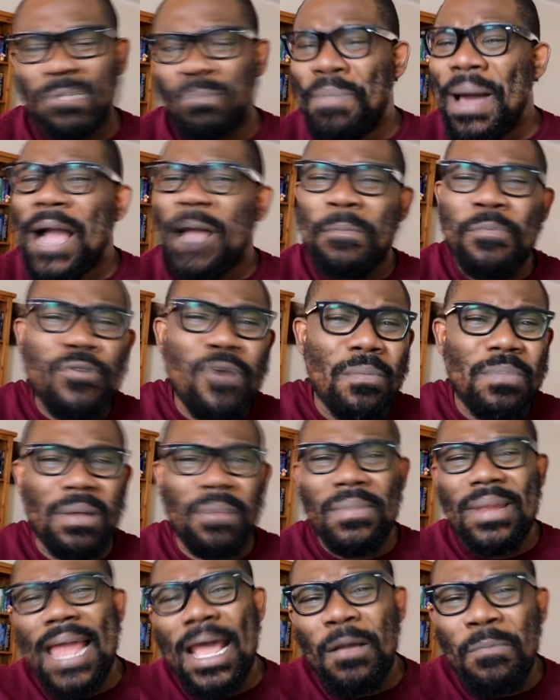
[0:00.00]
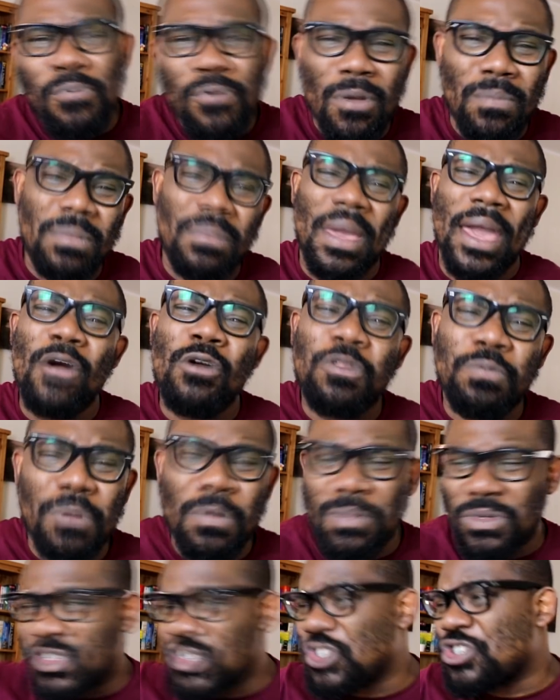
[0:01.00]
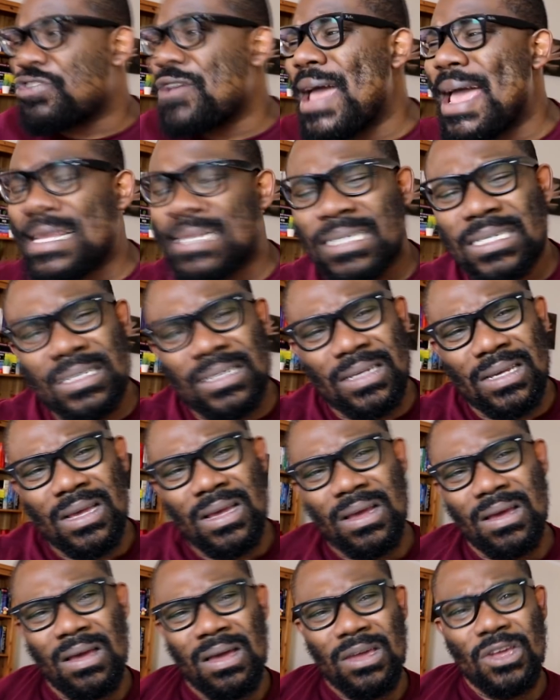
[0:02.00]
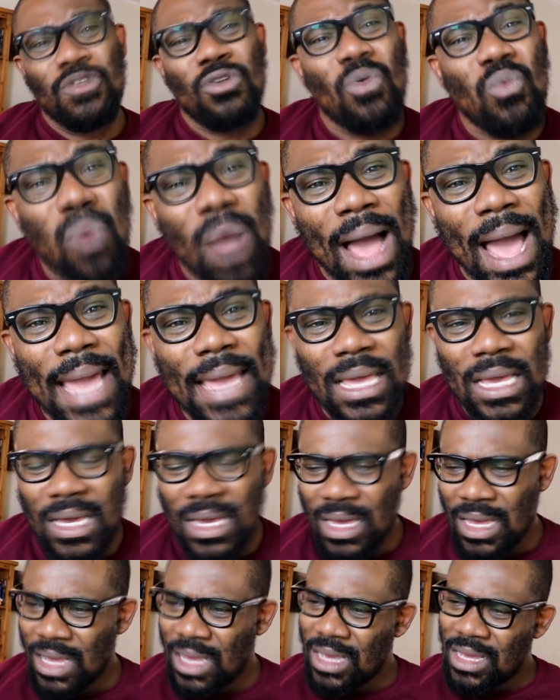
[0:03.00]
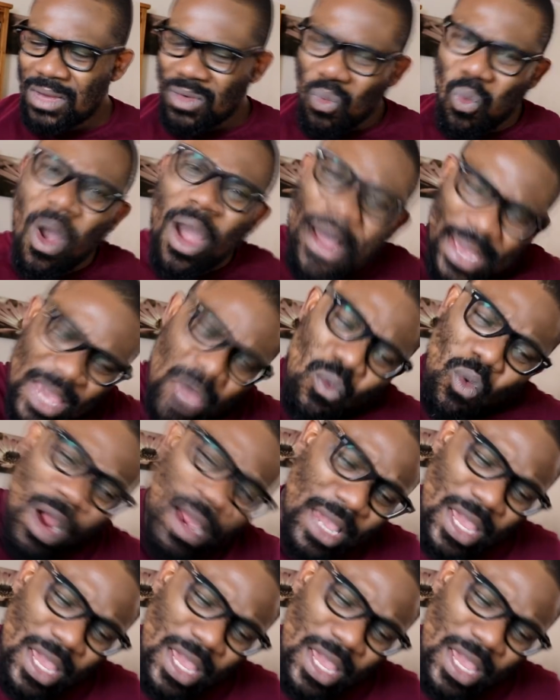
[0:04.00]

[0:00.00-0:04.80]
back problem, leg problem, health problem, stress. You know why? Working.